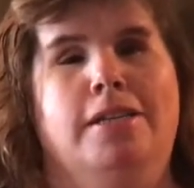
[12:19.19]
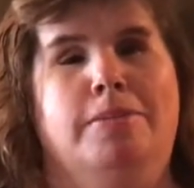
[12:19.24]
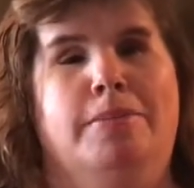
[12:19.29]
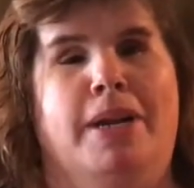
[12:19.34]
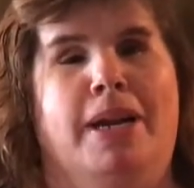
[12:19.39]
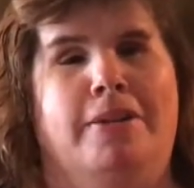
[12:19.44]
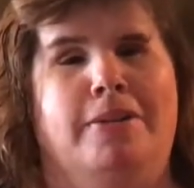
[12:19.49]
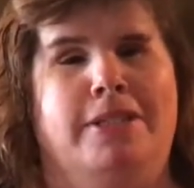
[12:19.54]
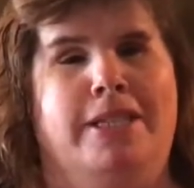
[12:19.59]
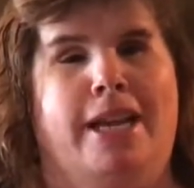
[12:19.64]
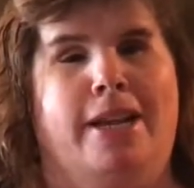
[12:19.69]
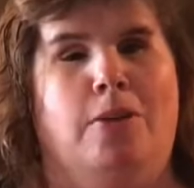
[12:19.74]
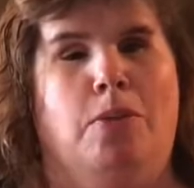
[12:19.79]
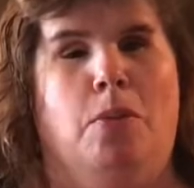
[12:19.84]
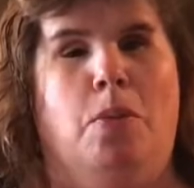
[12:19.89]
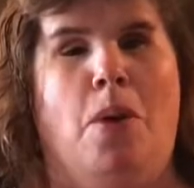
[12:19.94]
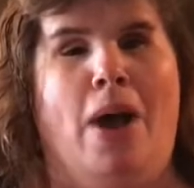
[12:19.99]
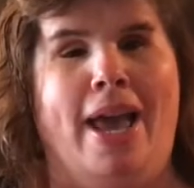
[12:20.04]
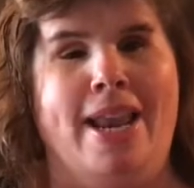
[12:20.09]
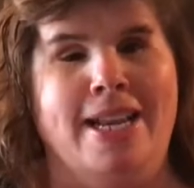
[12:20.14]
But I was like,
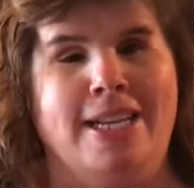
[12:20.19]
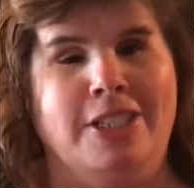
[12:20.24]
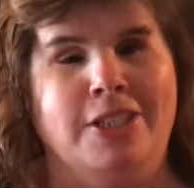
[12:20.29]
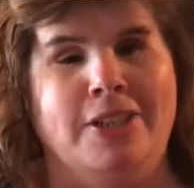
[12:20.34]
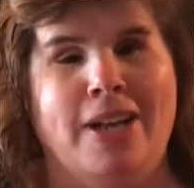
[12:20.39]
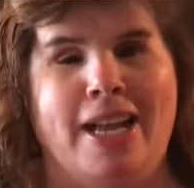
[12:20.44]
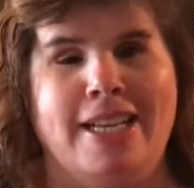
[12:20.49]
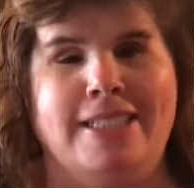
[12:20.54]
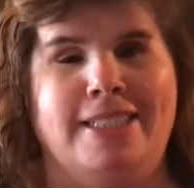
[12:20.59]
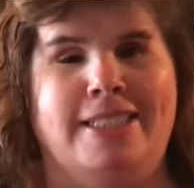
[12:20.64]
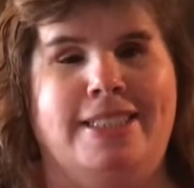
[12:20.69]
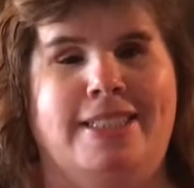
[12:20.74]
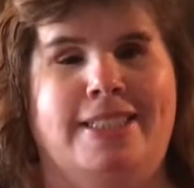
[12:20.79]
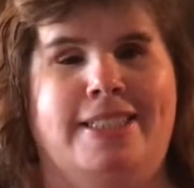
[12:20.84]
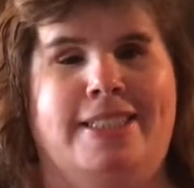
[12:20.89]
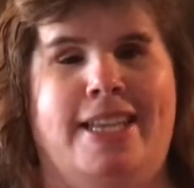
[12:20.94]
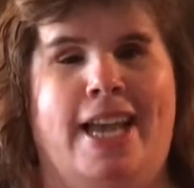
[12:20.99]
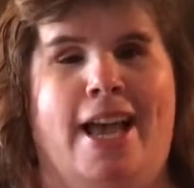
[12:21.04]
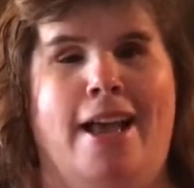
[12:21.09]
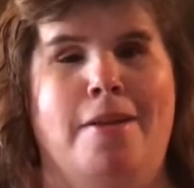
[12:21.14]
why did you guys
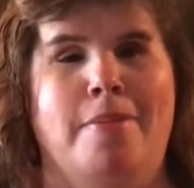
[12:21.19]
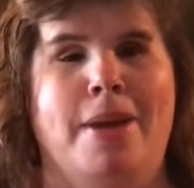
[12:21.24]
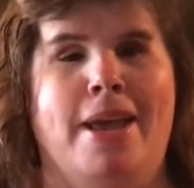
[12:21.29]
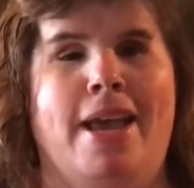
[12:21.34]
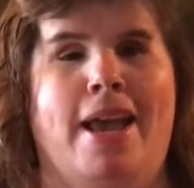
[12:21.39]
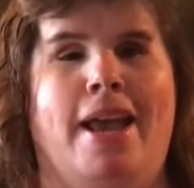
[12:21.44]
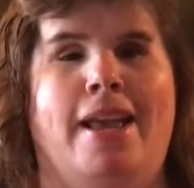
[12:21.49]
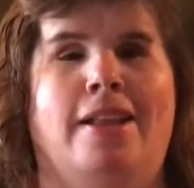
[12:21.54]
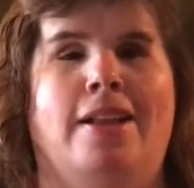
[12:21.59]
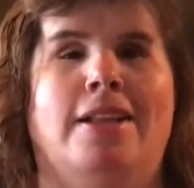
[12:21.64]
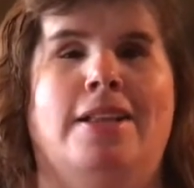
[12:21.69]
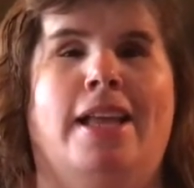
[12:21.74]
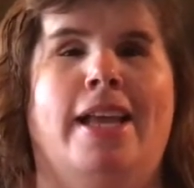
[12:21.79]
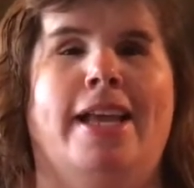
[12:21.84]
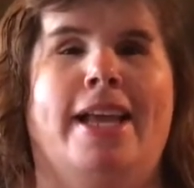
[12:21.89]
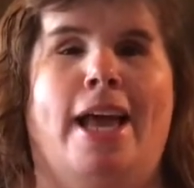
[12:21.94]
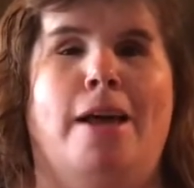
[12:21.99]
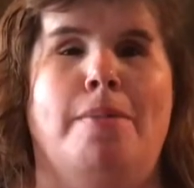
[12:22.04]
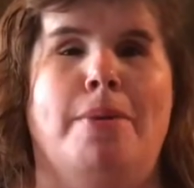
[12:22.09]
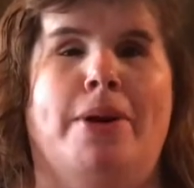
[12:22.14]
tell me I look
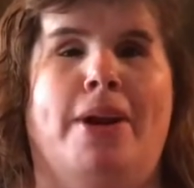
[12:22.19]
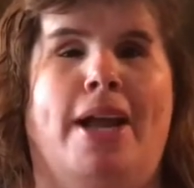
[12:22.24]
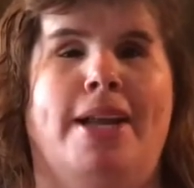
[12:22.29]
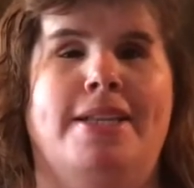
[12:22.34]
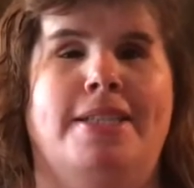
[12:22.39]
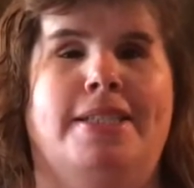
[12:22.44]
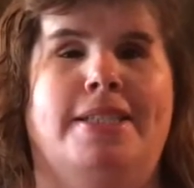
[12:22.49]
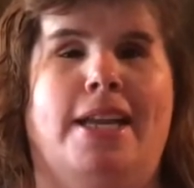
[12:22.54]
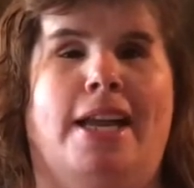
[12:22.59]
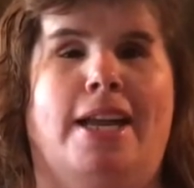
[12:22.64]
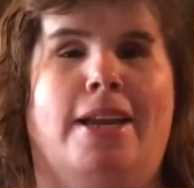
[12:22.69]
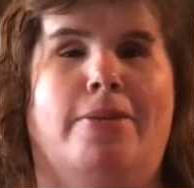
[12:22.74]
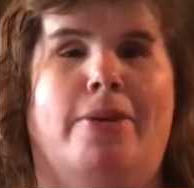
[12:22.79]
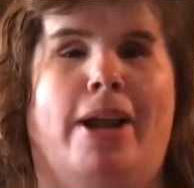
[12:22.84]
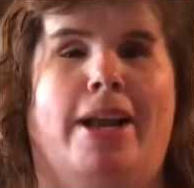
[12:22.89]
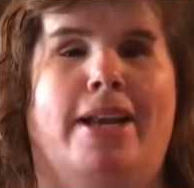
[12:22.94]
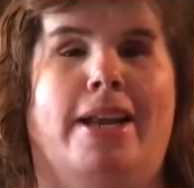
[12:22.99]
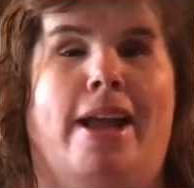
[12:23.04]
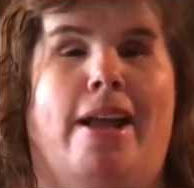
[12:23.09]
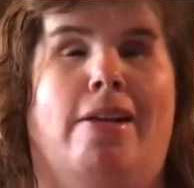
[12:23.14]
like Albert Einstein
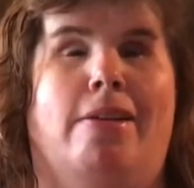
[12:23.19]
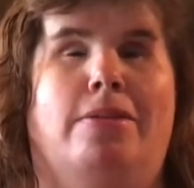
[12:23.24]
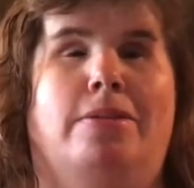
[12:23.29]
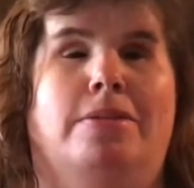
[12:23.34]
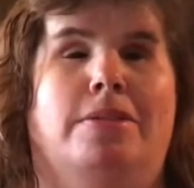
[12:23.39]
right now?